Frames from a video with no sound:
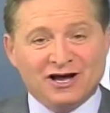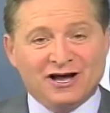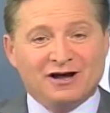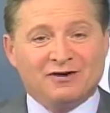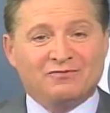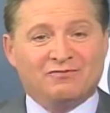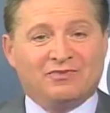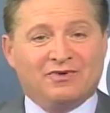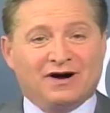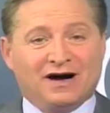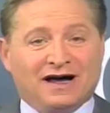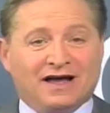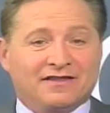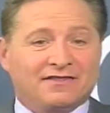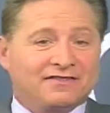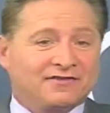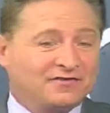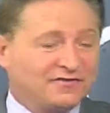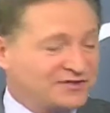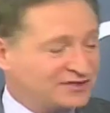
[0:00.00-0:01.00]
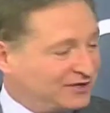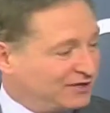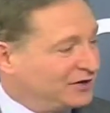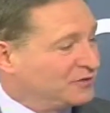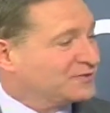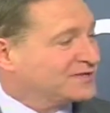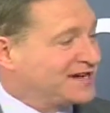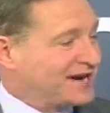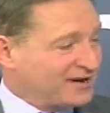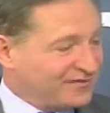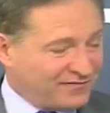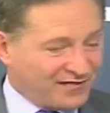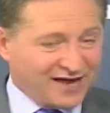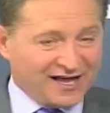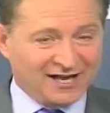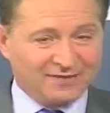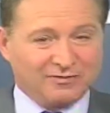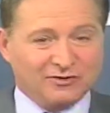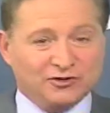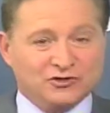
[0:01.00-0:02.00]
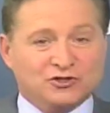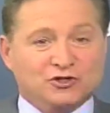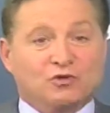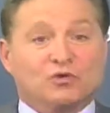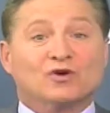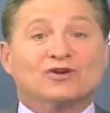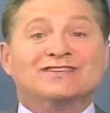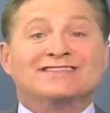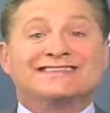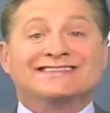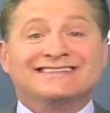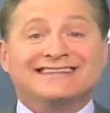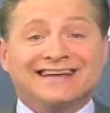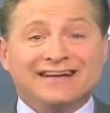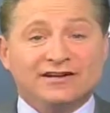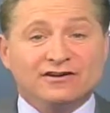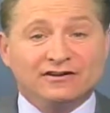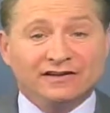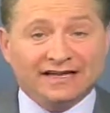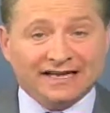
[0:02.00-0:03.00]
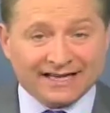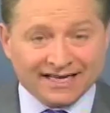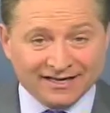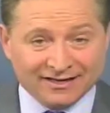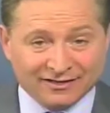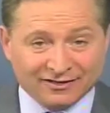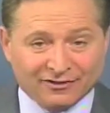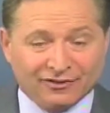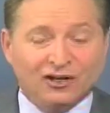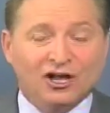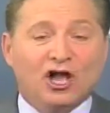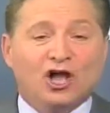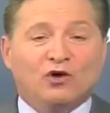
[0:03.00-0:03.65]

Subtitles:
but the facility was not available, so we're in Signal Hill,